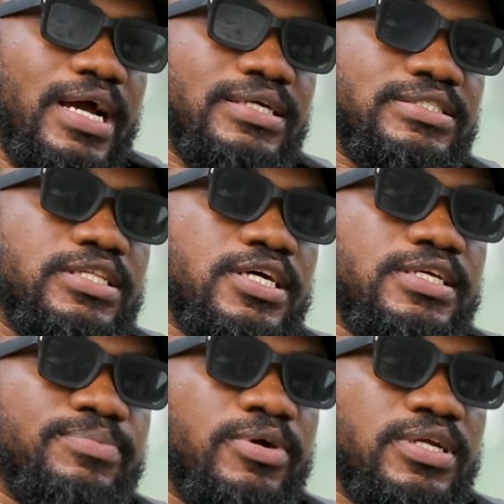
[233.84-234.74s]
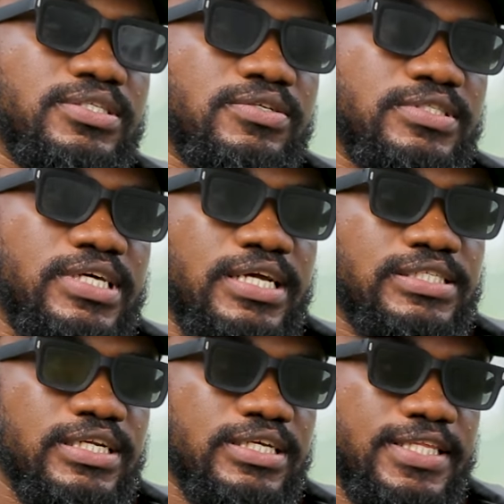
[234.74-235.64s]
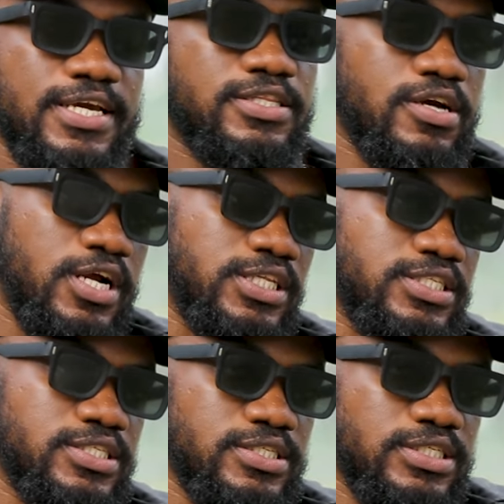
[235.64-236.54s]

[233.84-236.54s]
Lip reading: I studied political science and then theater arts.